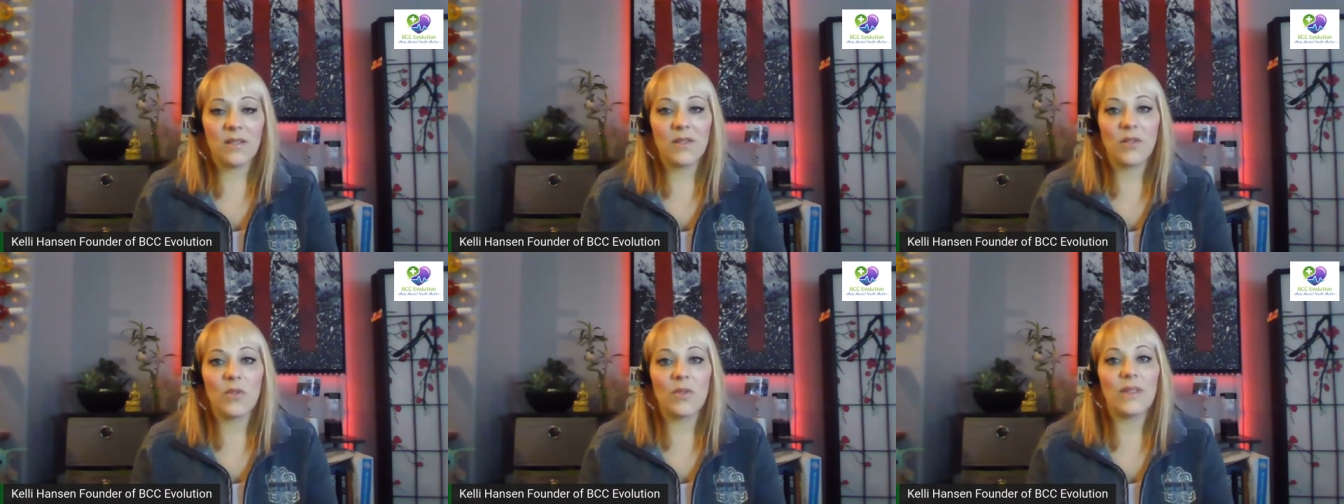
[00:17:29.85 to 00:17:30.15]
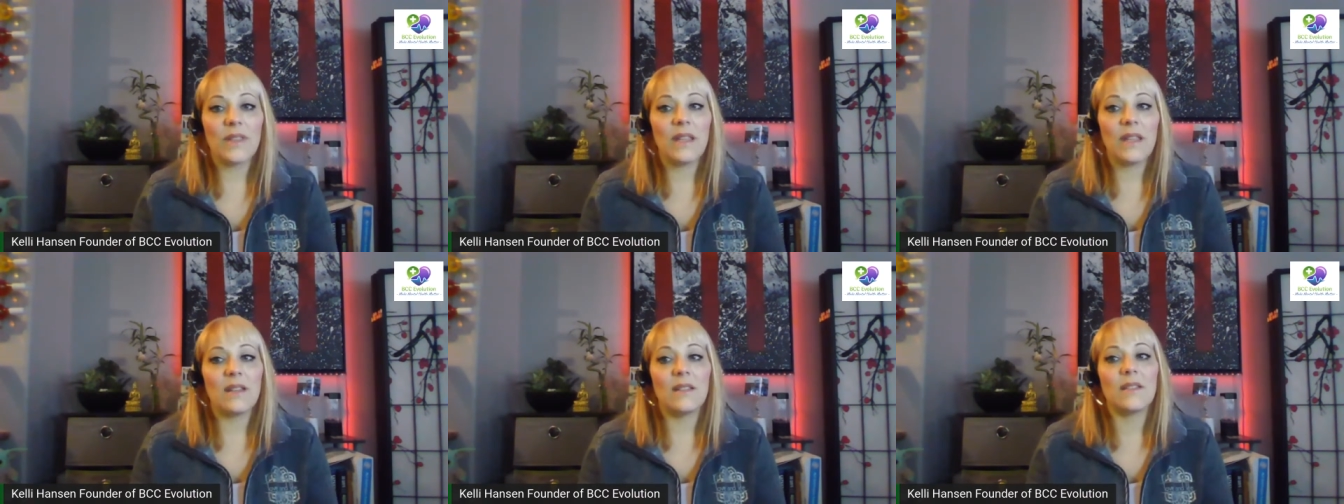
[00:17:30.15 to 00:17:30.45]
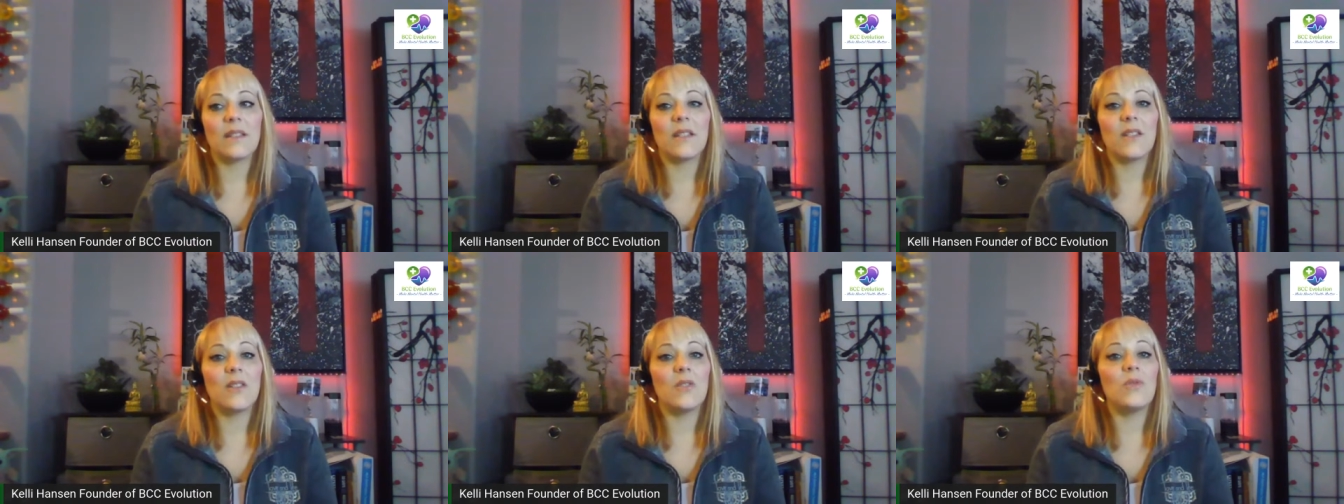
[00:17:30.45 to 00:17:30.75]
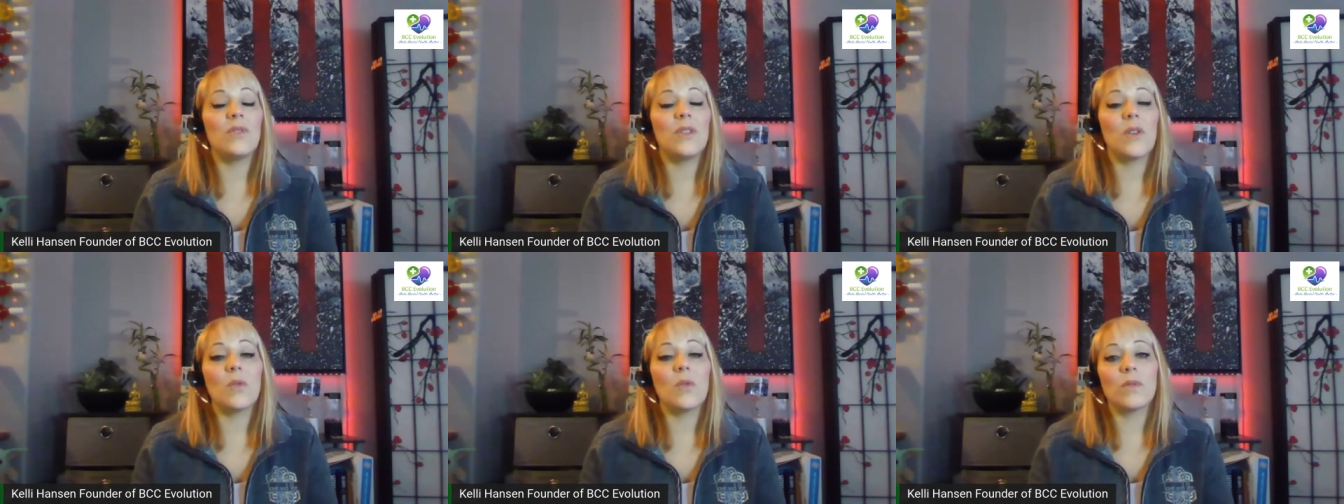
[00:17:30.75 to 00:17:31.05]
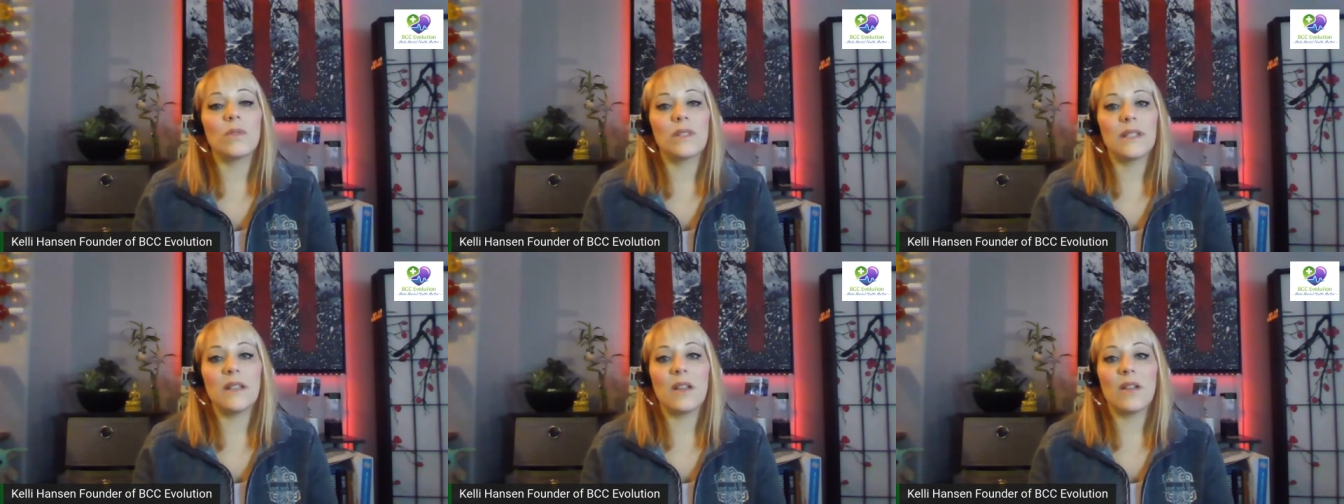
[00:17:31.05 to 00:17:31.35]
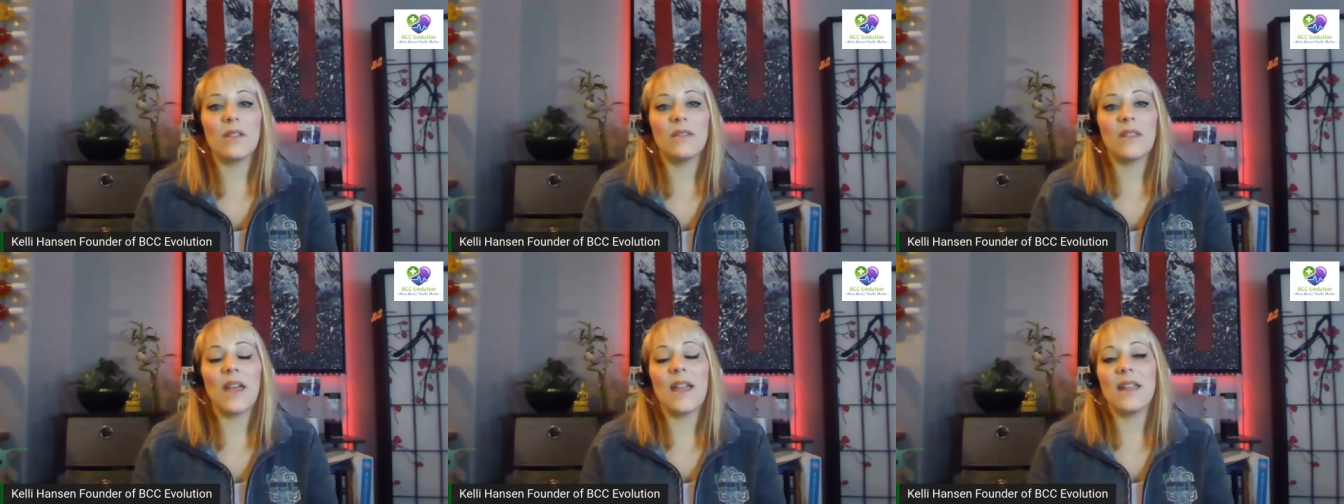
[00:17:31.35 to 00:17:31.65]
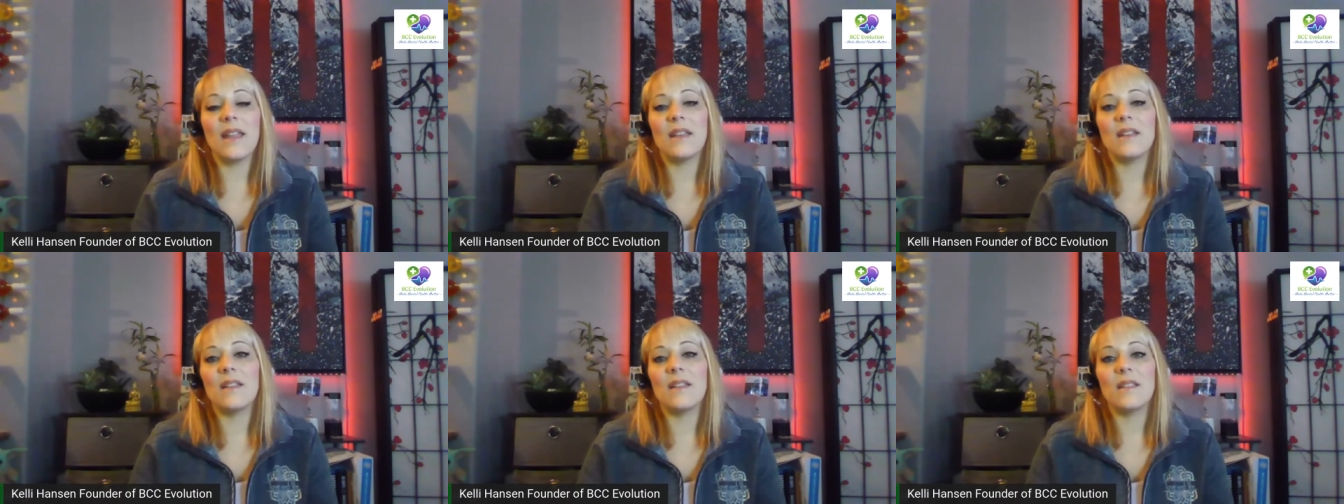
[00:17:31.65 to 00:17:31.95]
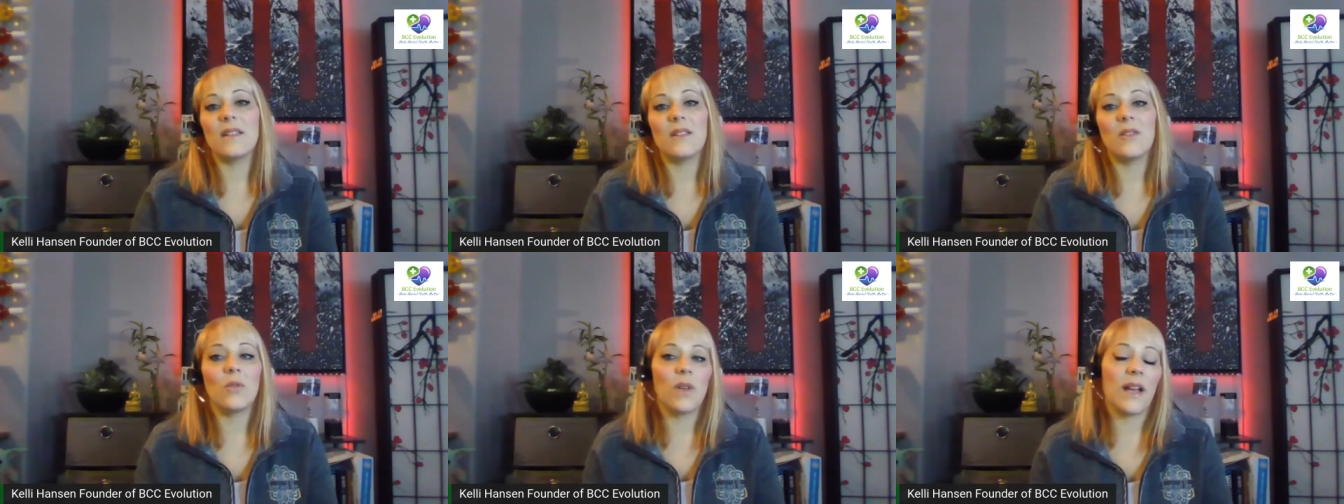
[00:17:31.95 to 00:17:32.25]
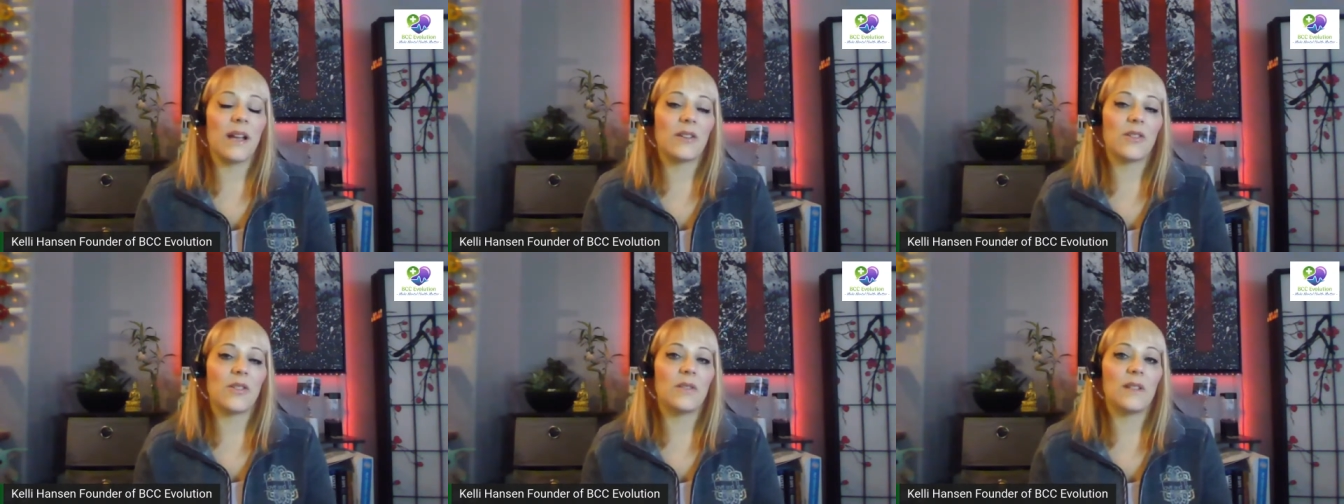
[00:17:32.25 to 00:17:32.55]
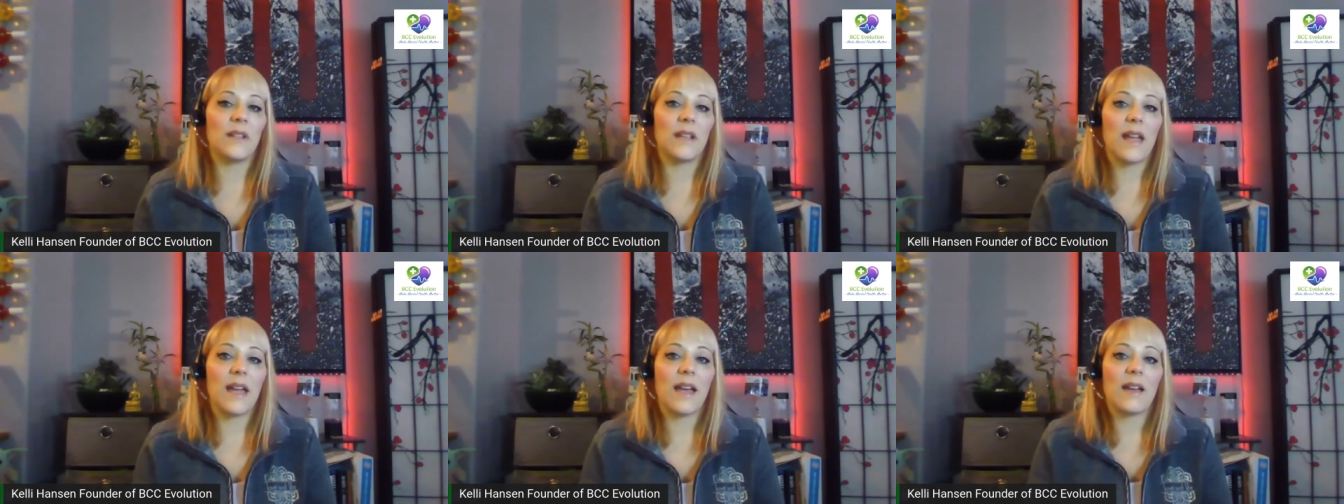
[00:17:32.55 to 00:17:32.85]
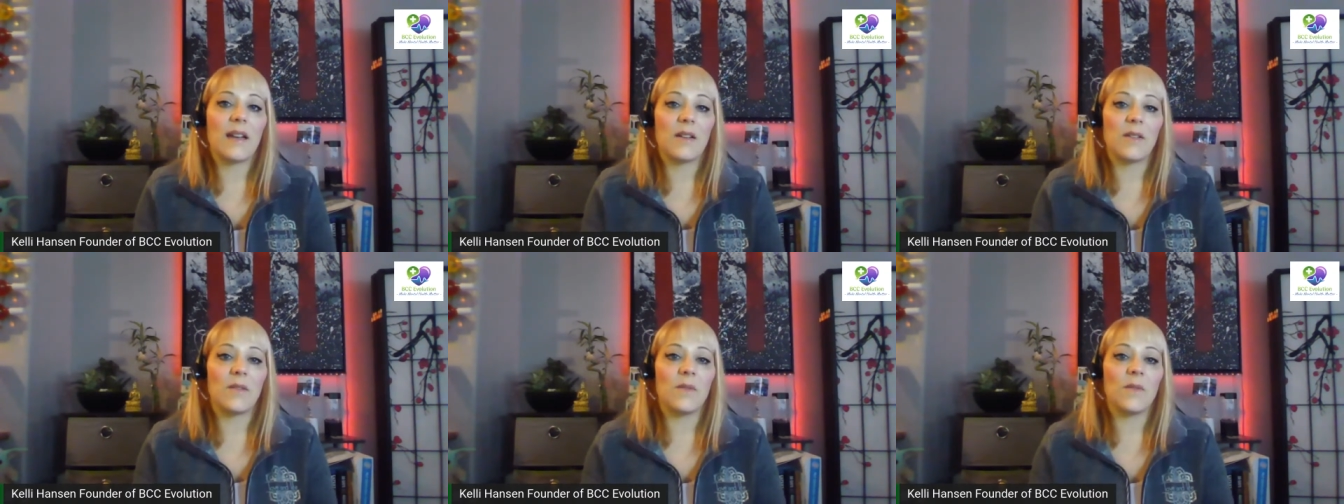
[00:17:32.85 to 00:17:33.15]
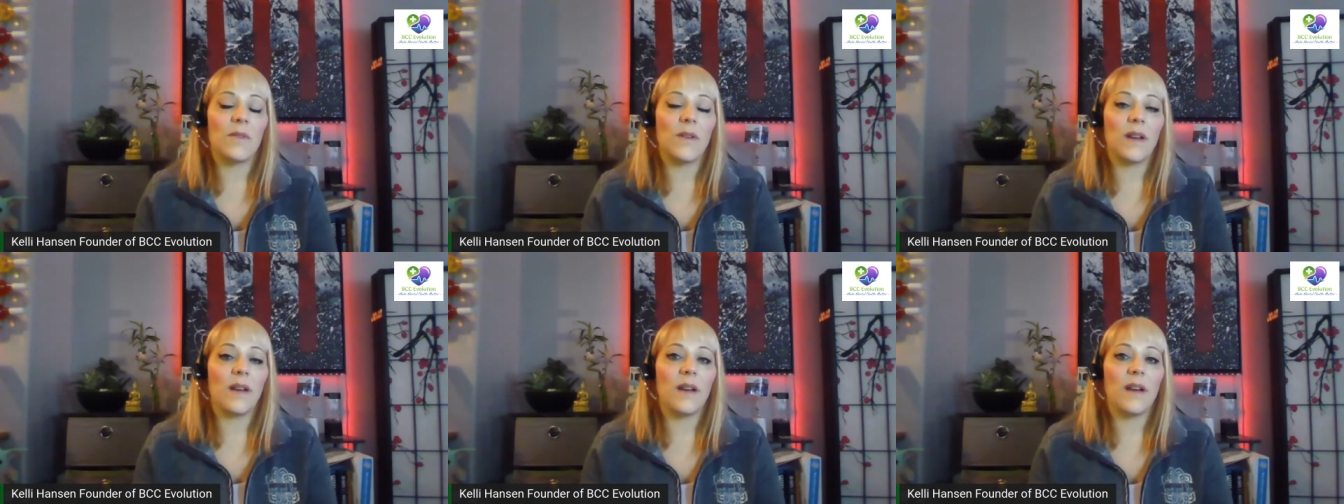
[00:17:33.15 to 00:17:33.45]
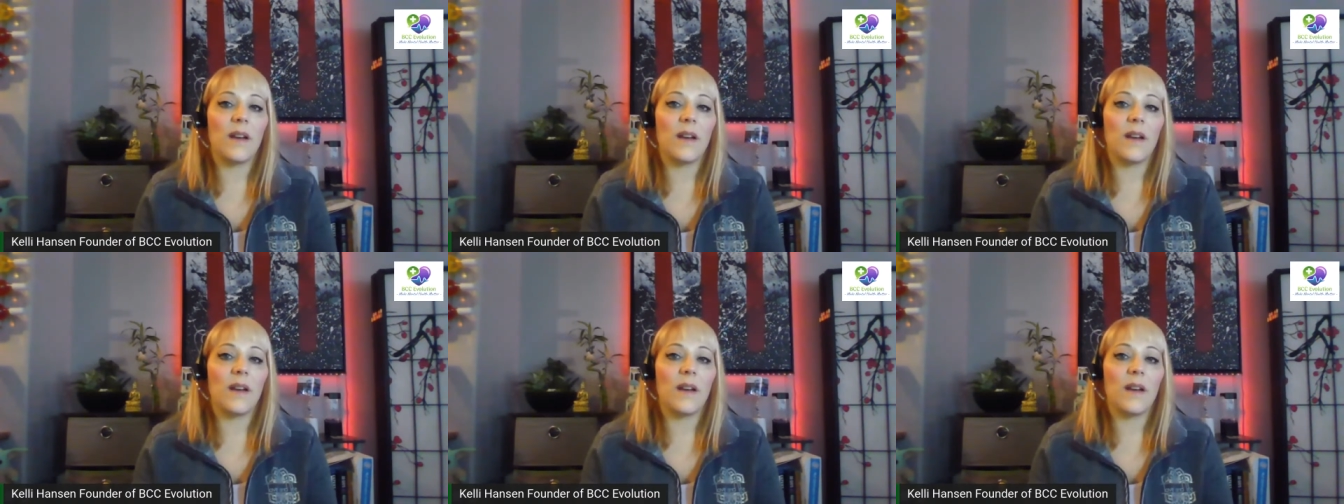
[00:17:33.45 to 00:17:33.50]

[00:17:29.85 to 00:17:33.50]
So things that you don't see online, you'll actually have